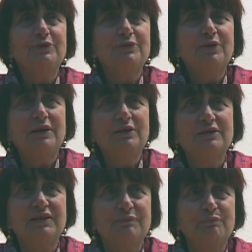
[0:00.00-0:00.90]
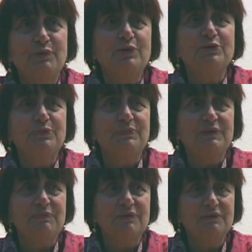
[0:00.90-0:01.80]
you know, you kind of bore the
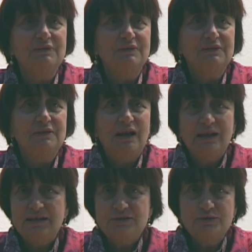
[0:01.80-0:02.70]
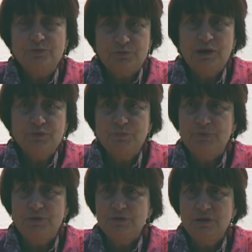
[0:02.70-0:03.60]
people. I guess you were not
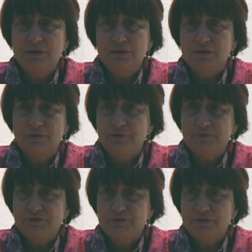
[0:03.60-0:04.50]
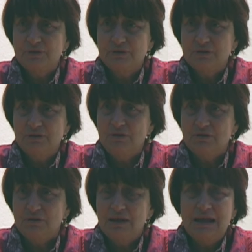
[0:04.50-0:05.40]
bored? with his no.
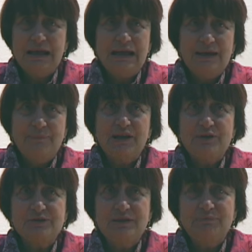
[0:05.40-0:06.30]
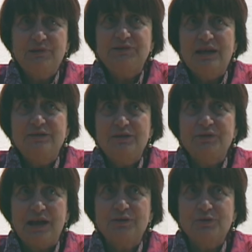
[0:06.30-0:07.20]
no. Because, but then
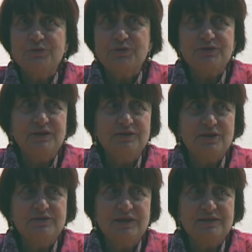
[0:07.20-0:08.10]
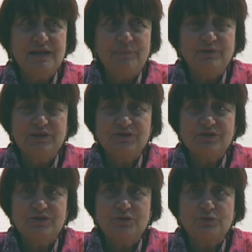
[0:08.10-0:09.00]
we can also say nothing is happening.
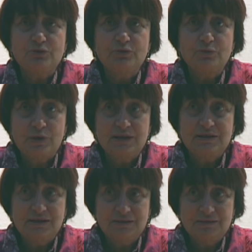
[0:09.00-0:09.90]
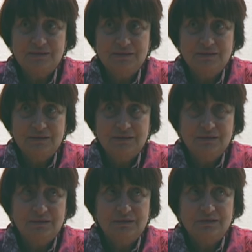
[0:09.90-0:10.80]
She's just waiting.
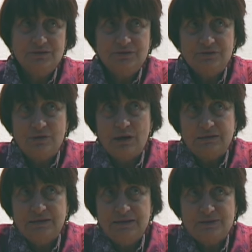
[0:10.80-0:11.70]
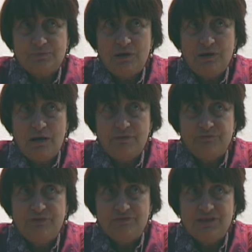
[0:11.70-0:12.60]
At least one hour,
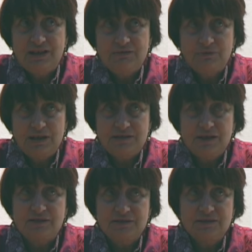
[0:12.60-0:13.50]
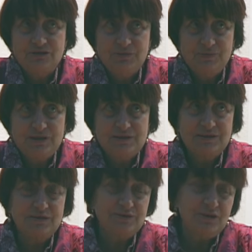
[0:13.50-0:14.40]
15, waiting until she meets the